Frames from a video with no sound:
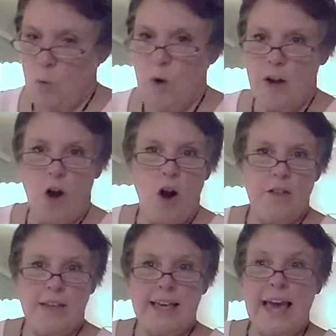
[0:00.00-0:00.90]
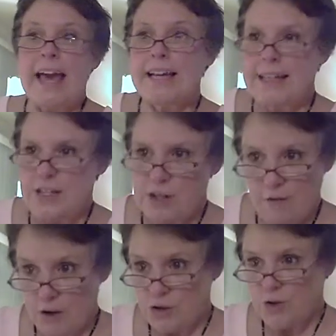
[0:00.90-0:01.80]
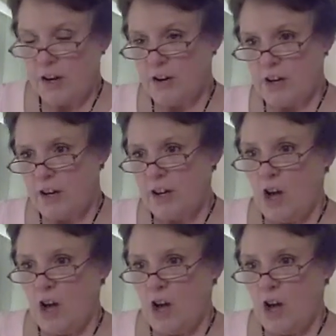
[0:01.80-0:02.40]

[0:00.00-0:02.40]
What are the candies of Australia?